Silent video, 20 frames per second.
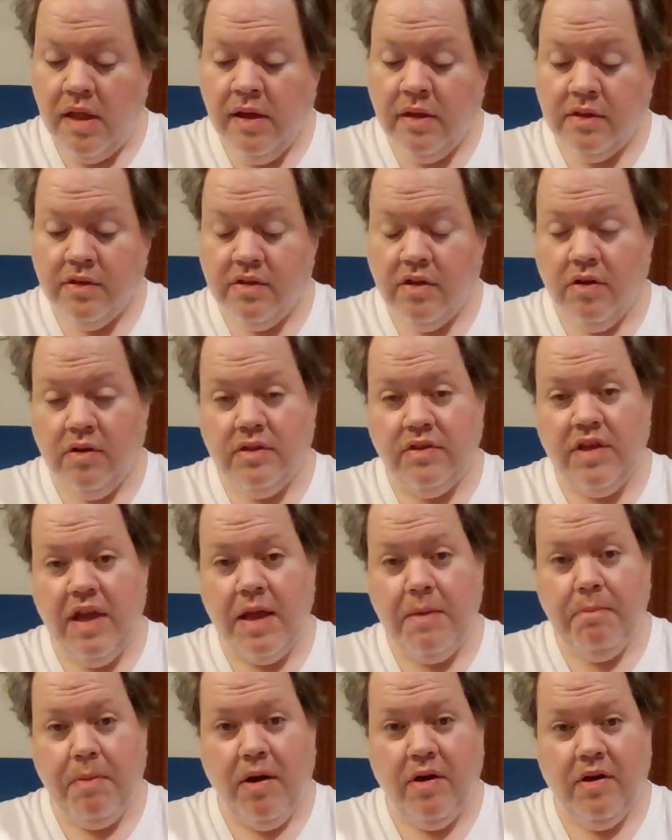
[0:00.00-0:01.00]
It's going to
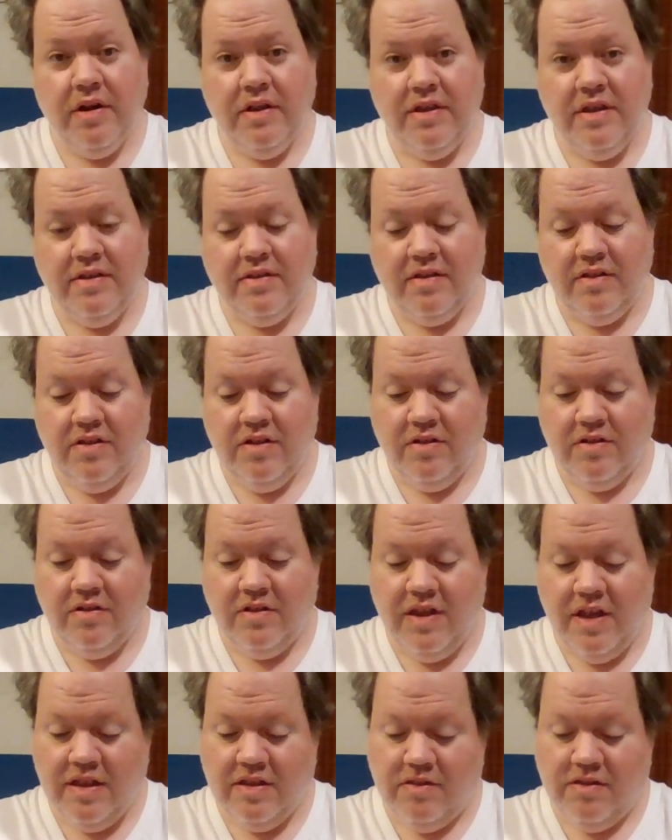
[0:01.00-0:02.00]
take part of this little
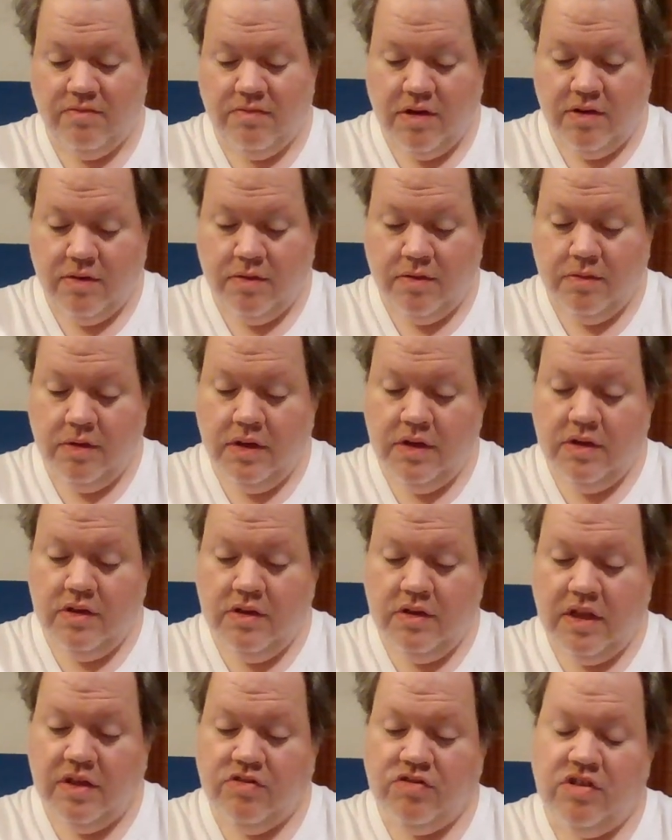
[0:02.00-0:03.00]
dance where
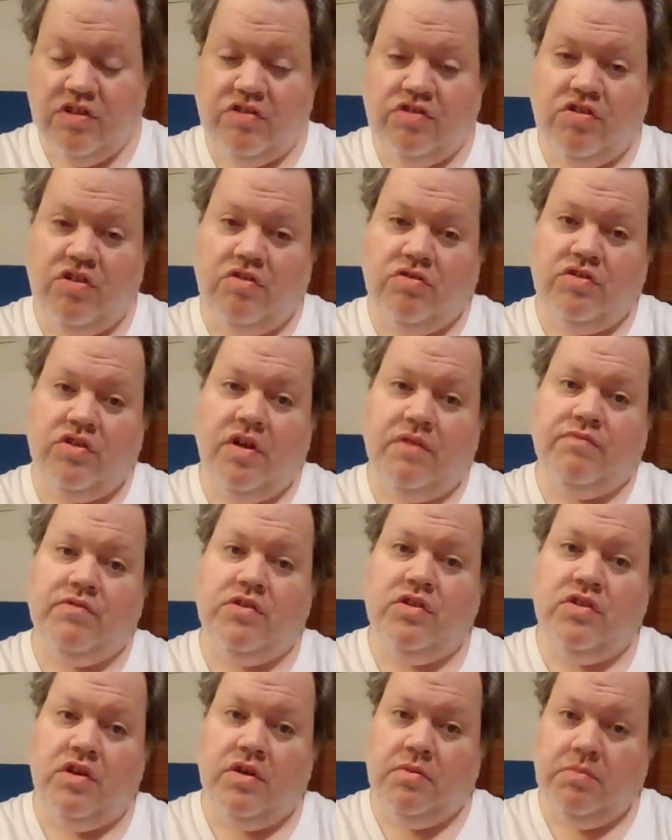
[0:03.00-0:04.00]
as she shows off
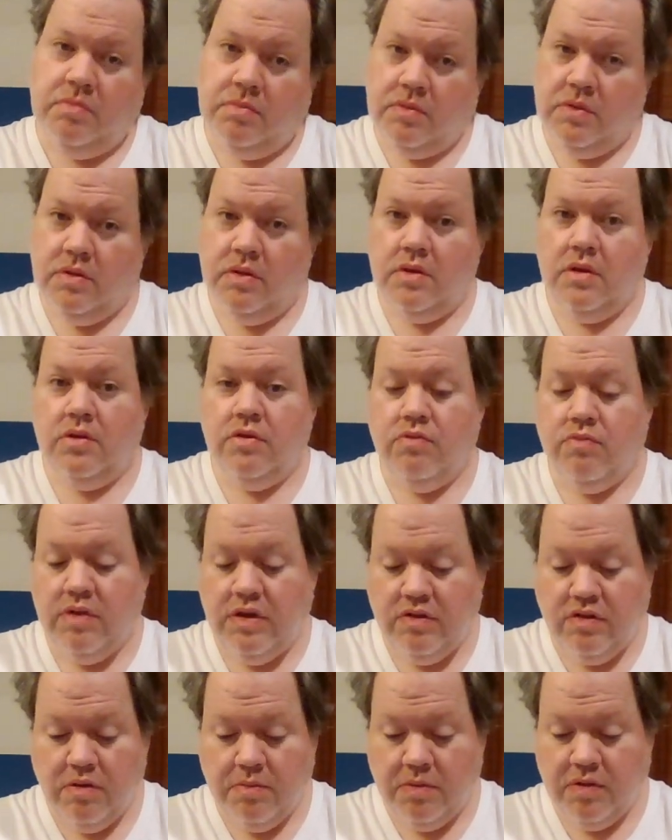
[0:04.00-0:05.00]
to the
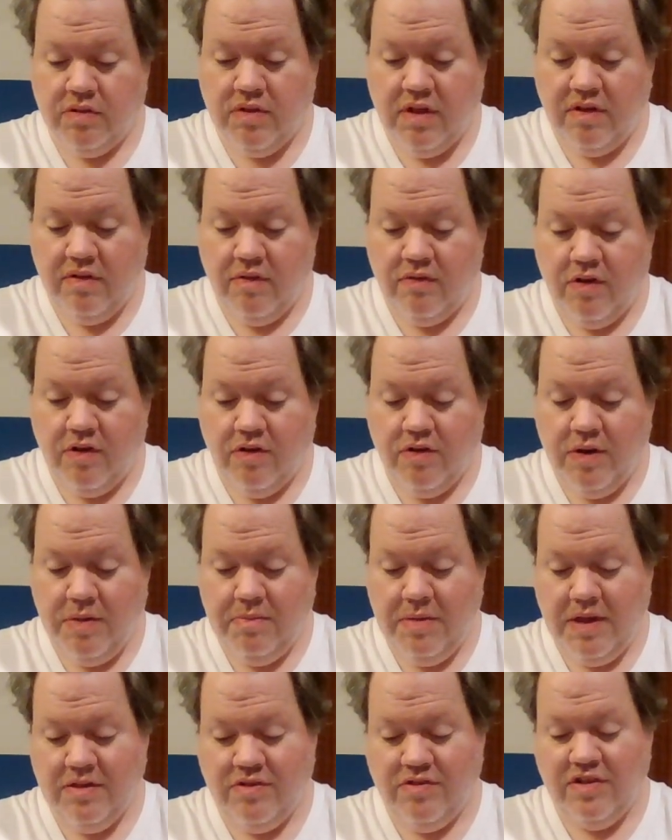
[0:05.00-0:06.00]
three Zoomers I already
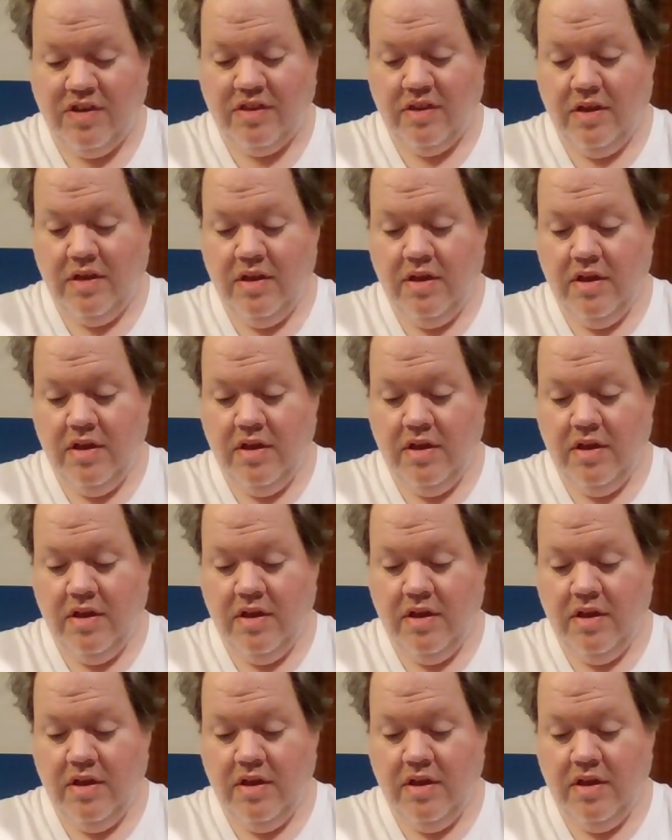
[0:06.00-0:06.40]
mentioned.